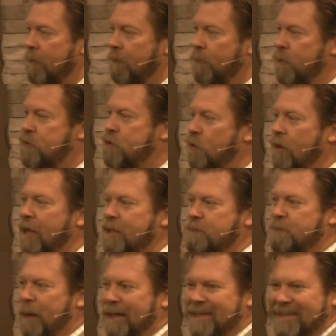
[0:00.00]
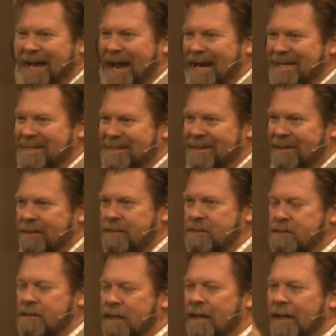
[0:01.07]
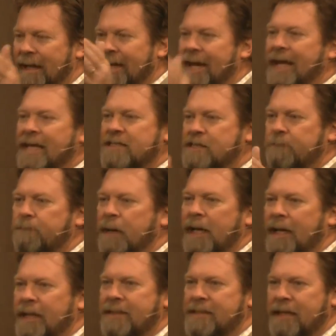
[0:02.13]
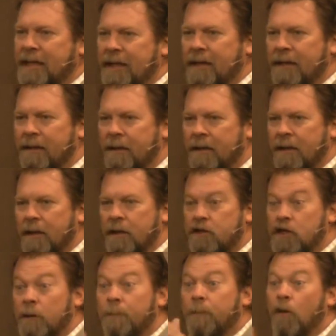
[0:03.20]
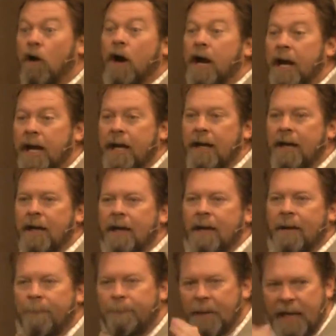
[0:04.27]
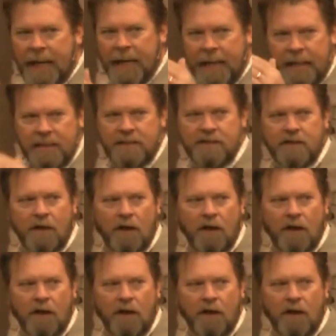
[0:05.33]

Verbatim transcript: Put your expectations in his ability to bring peace